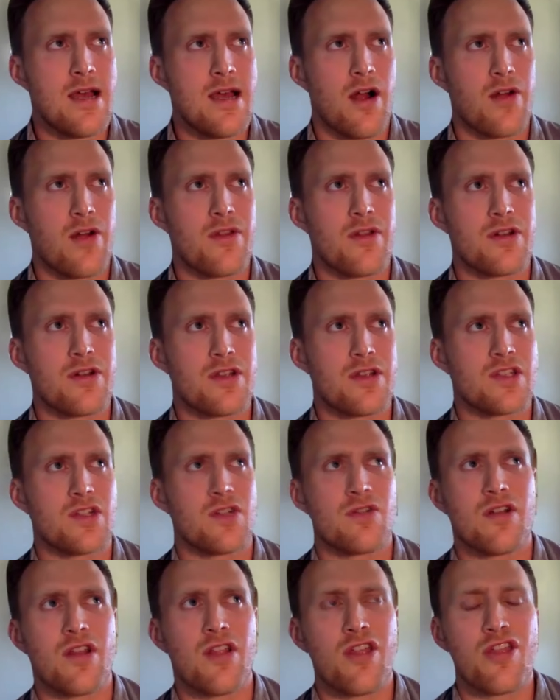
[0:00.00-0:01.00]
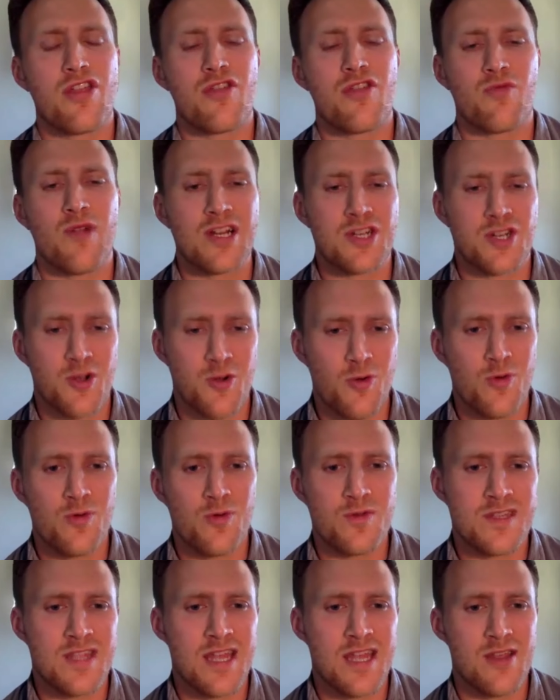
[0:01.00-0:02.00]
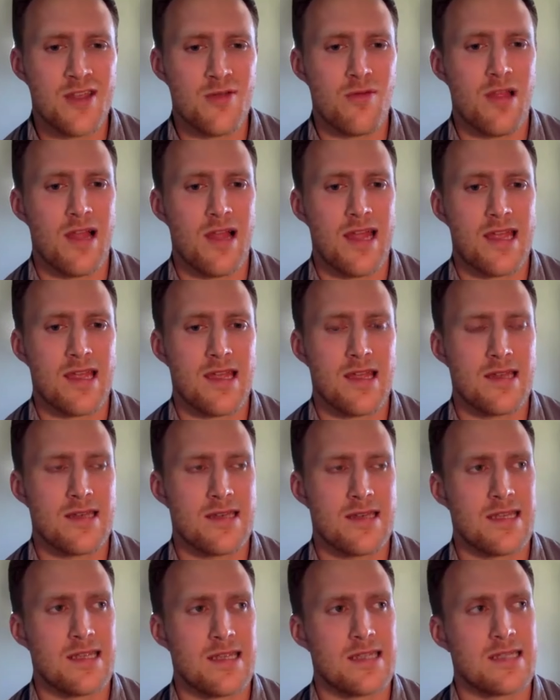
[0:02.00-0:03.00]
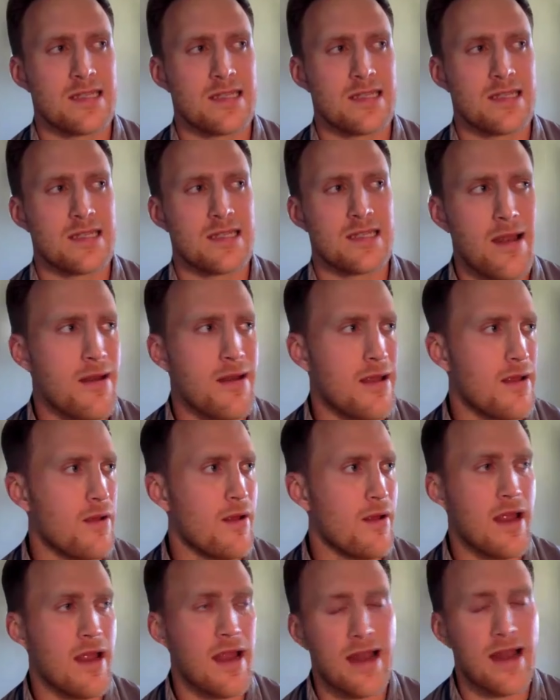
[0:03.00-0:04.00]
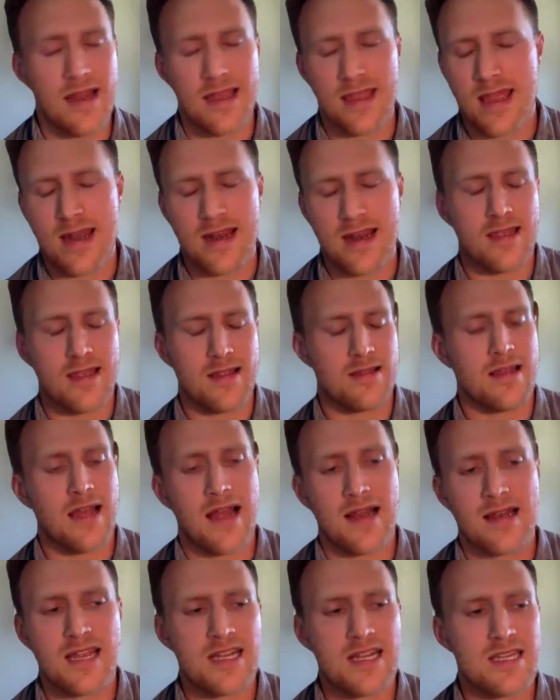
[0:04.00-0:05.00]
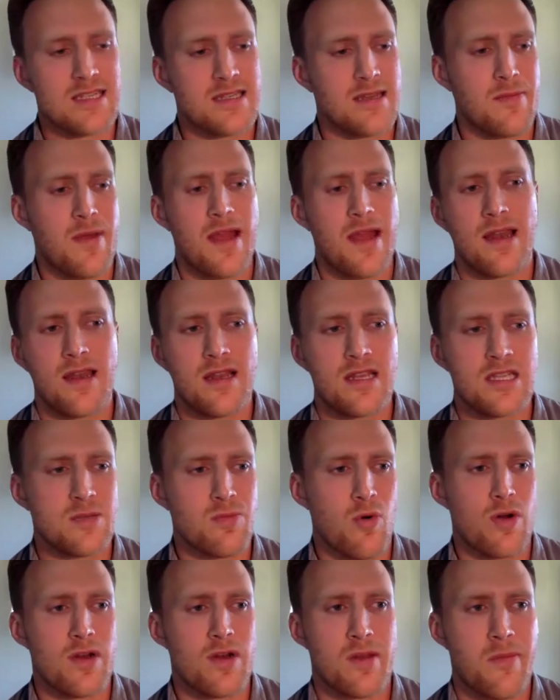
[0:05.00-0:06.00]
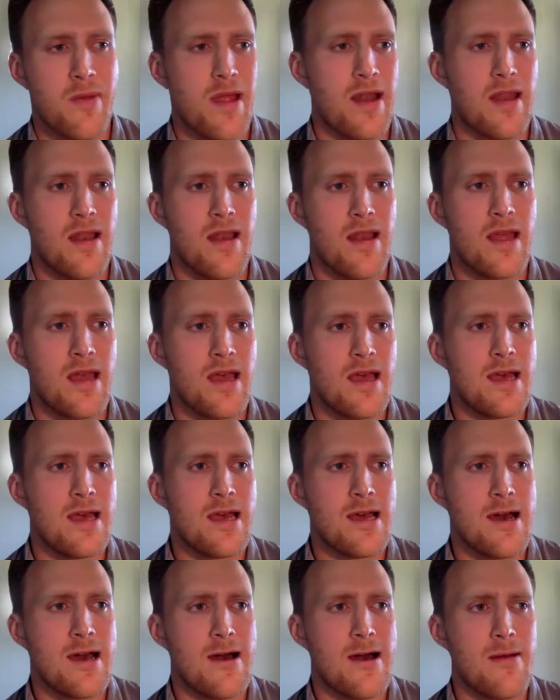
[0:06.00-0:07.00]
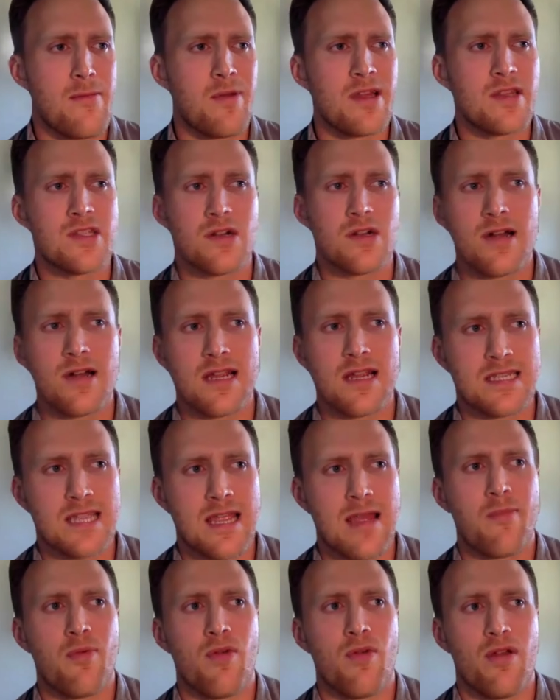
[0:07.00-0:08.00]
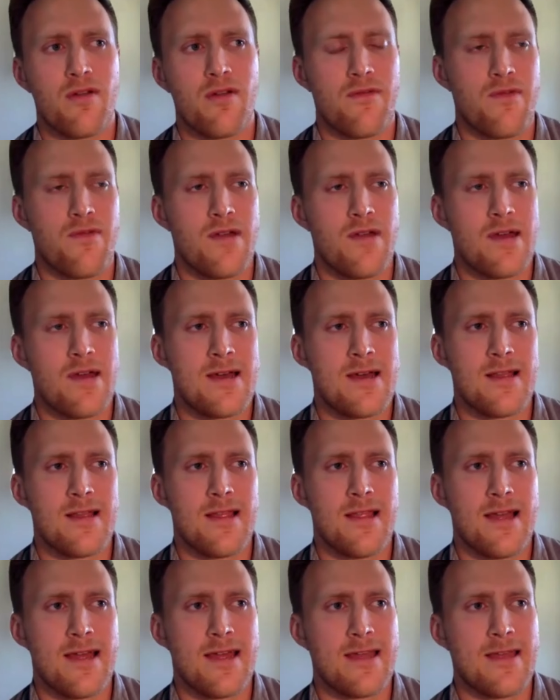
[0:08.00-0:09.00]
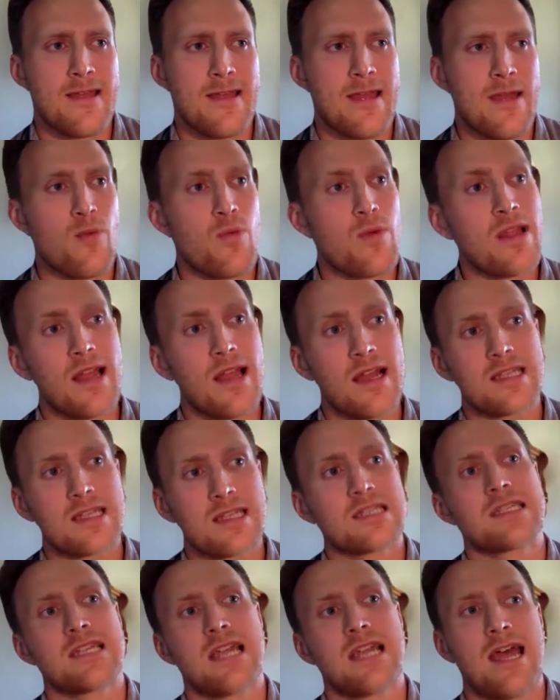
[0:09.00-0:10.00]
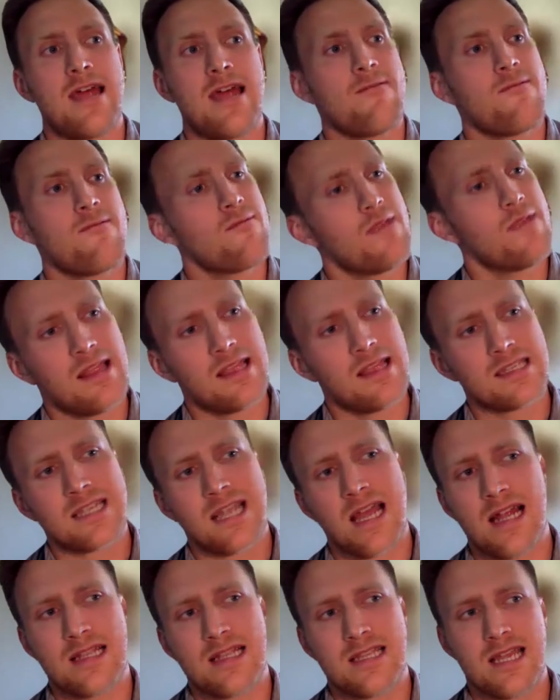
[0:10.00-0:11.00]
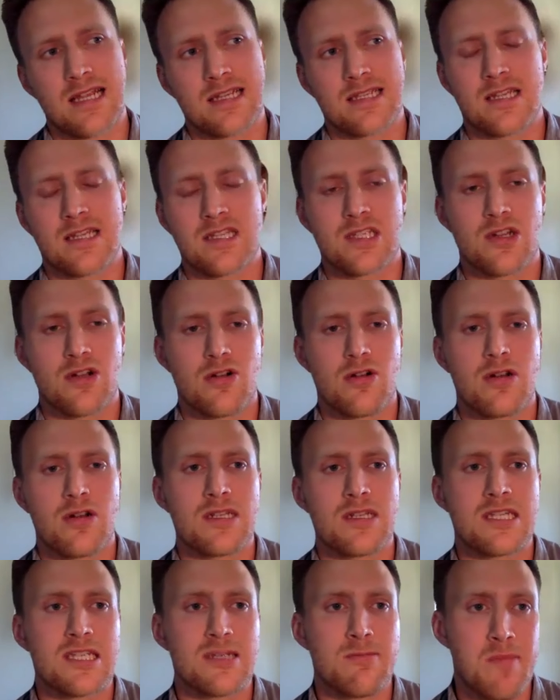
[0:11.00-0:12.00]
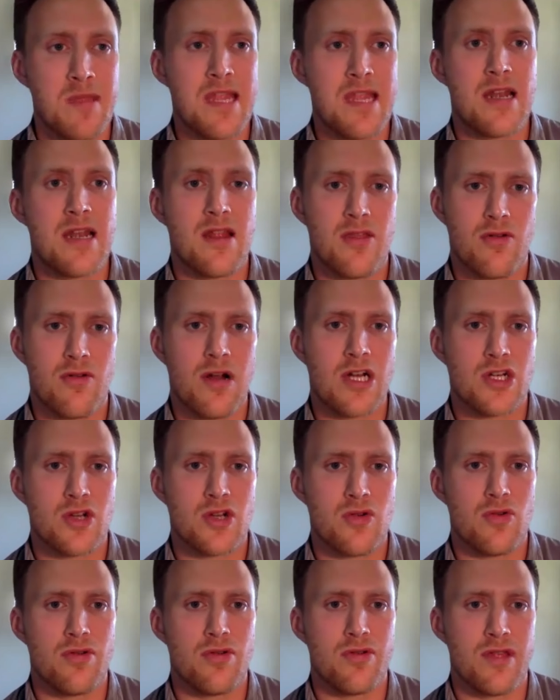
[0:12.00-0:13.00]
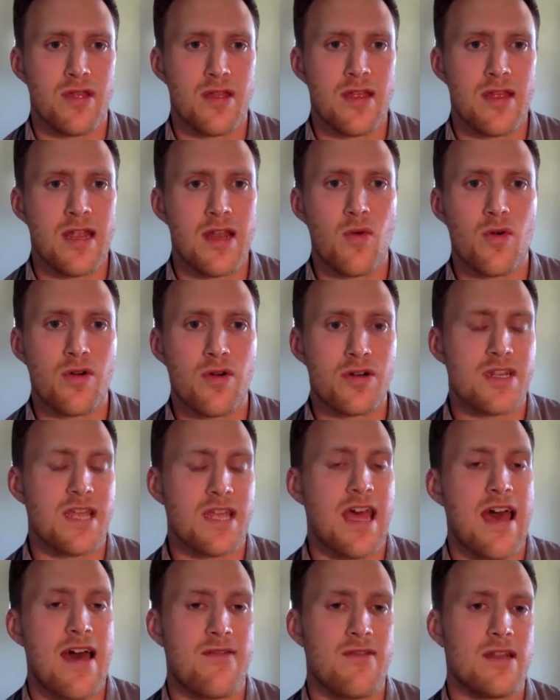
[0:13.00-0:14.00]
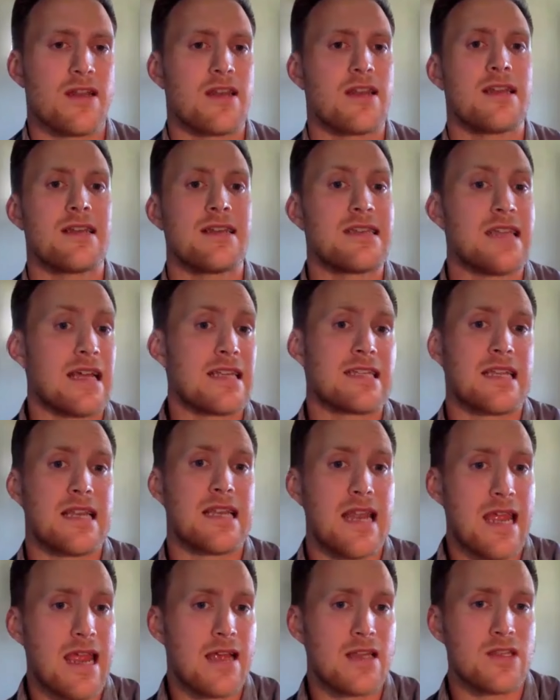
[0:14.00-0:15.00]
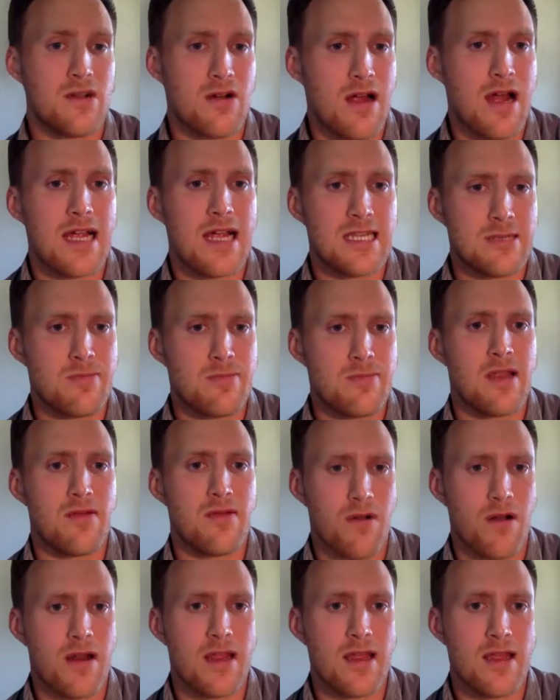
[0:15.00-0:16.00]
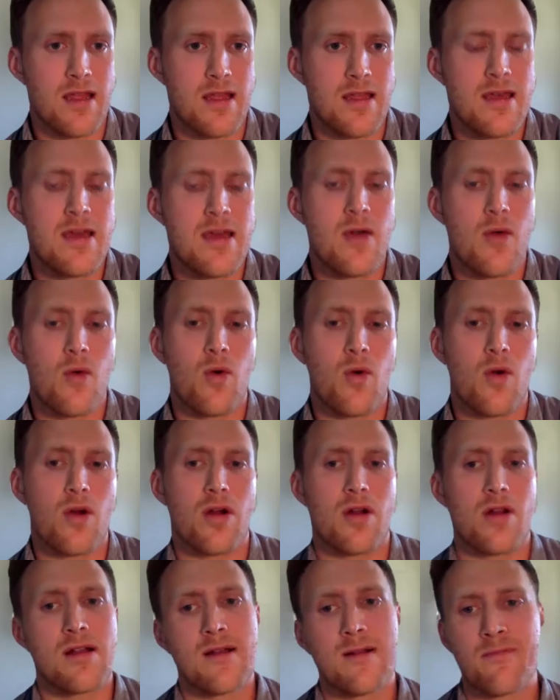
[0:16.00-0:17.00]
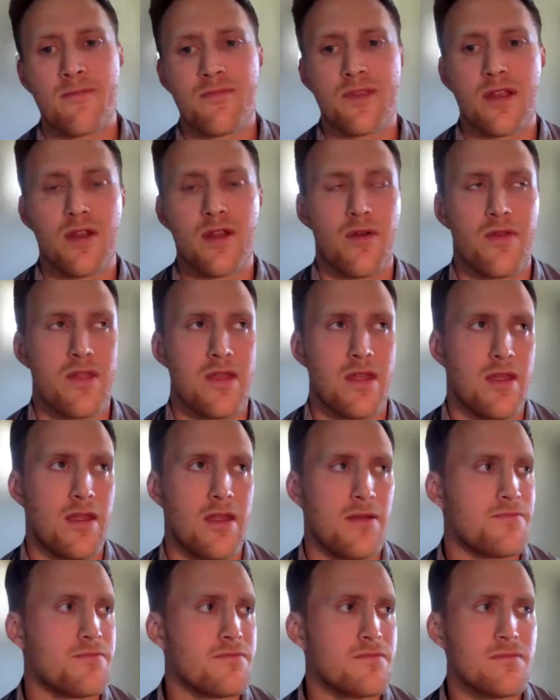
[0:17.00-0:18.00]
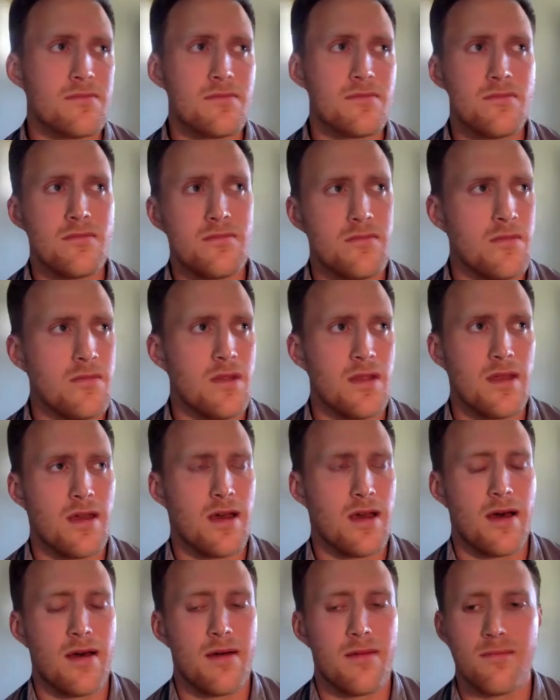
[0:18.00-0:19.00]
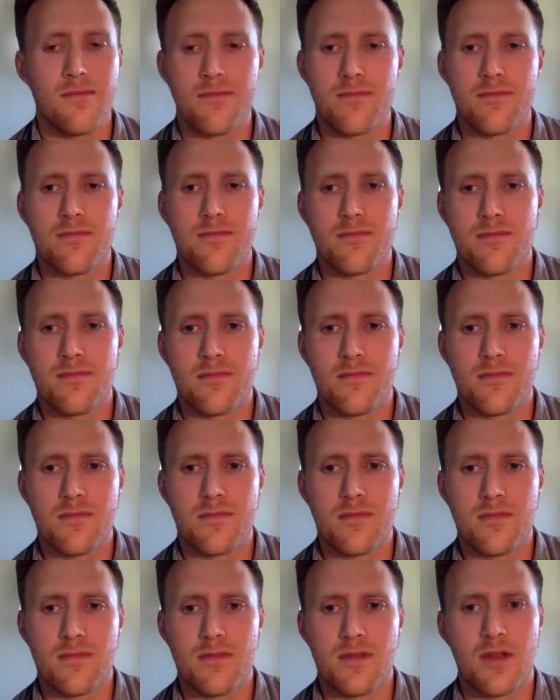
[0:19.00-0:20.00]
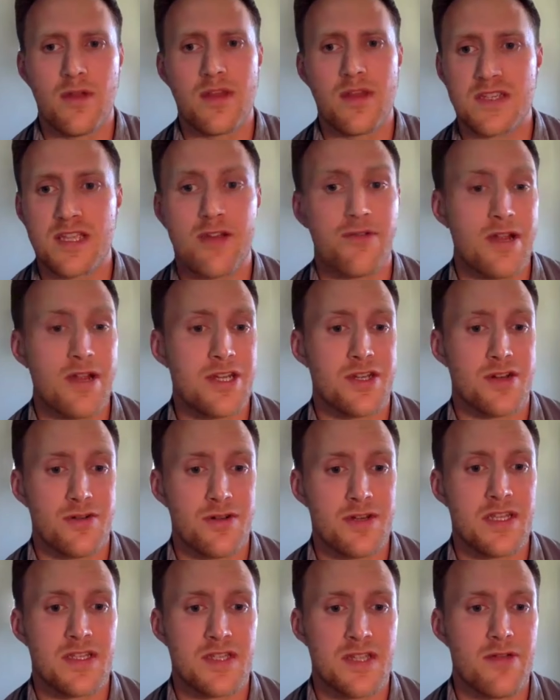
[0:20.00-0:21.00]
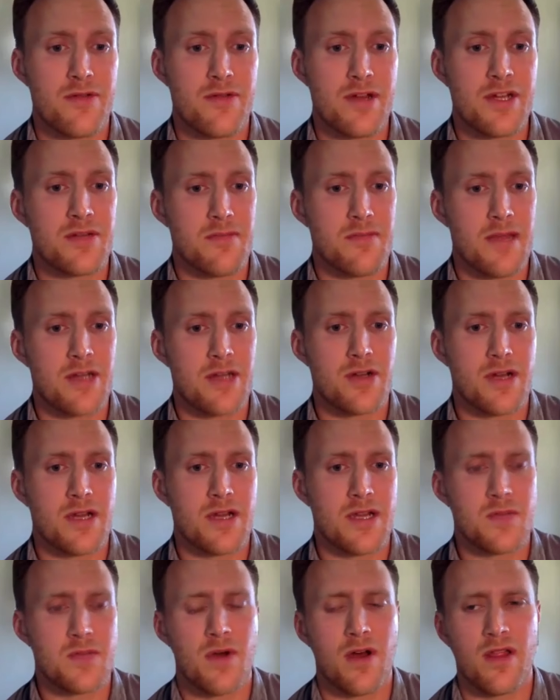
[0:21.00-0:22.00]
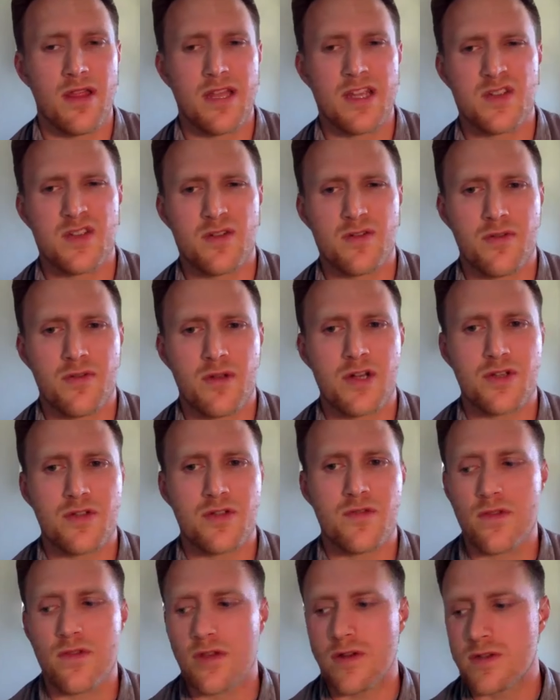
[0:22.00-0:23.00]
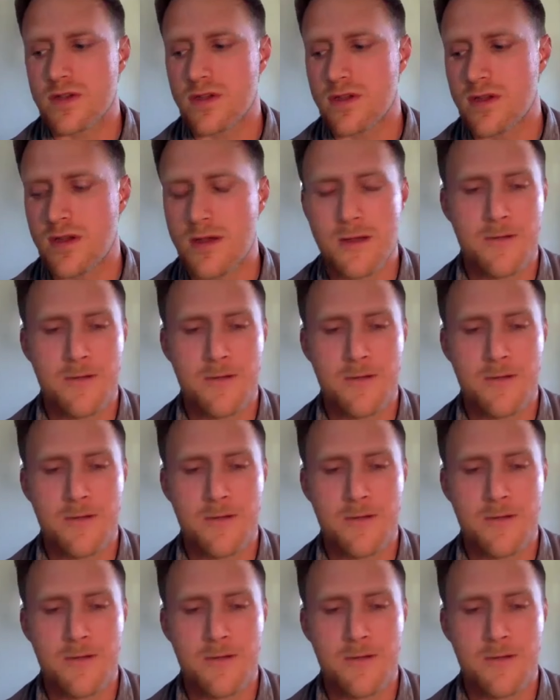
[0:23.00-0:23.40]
are there certain thresholds that you like to set? And again, it context dependent, sport dependent. But is there an example of, like, we like to set in this context a certain speed threshold in order to have it designate as their high speed running, or you know the um, the acceleration or deceleration metric as well, like certain thresholds for those?